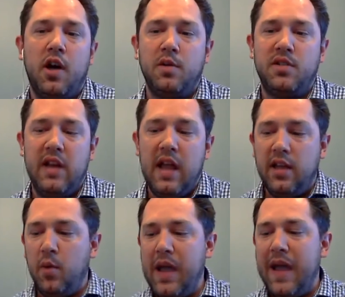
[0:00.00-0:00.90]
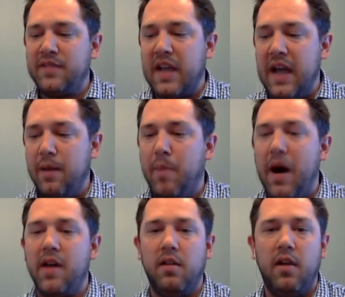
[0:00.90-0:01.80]
thought was saying, hey, we have to kind of
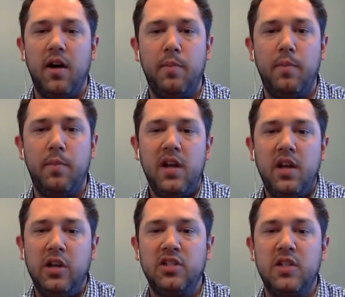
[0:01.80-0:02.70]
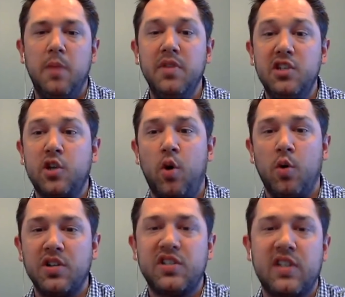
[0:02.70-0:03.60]
bottle up, some of these
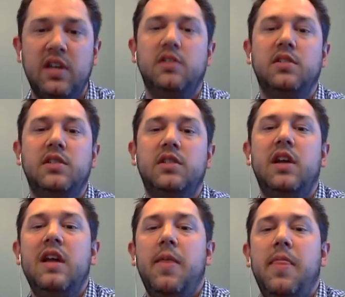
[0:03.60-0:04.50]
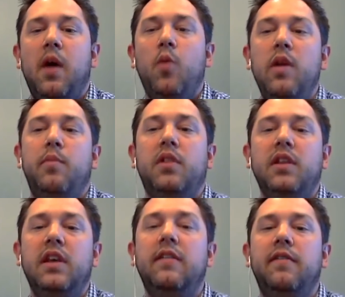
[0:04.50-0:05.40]
core skills that we
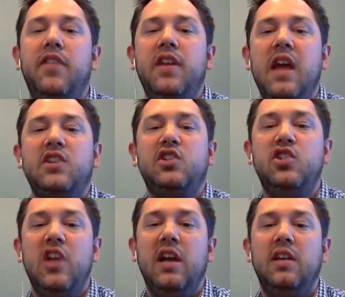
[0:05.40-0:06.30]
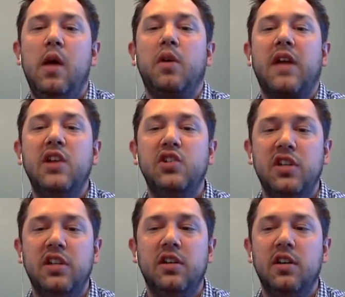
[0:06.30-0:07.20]
believe the next gen network
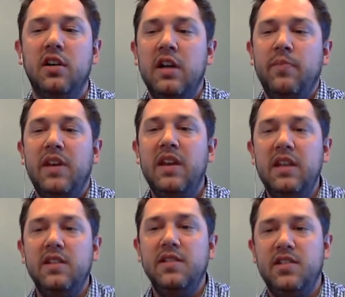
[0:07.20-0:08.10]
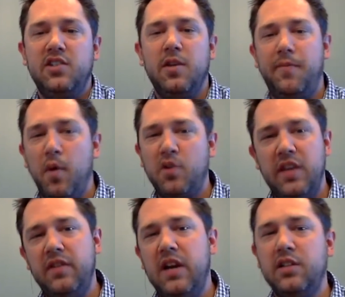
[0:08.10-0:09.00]
engineer needs. And some folks
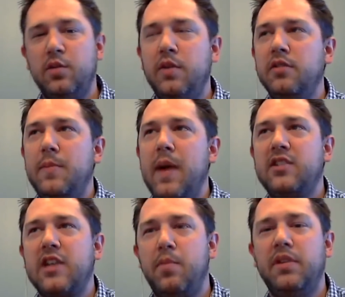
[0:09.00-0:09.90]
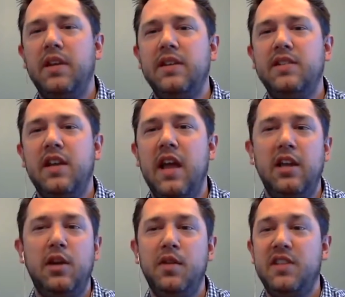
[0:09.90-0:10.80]
even on Twitter in the past couple of days saying,
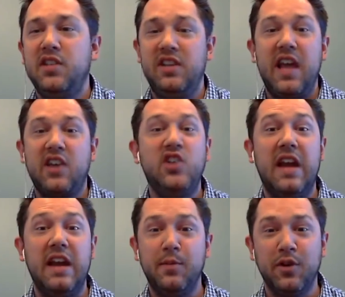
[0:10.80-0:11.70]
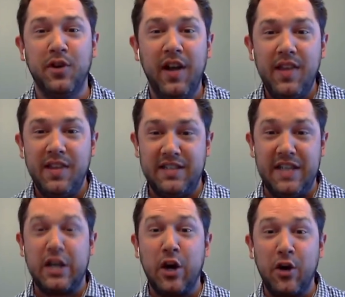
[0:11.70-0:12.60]
hey, this isn't next gen anymore. This
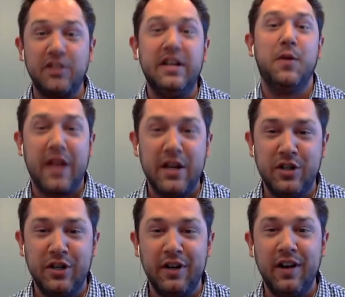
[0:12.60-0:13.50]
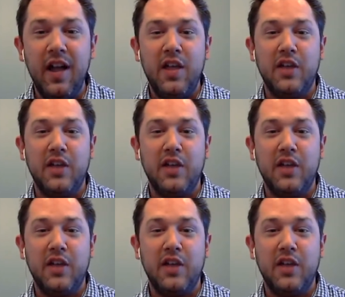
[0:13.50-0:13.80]
is like current network engineer.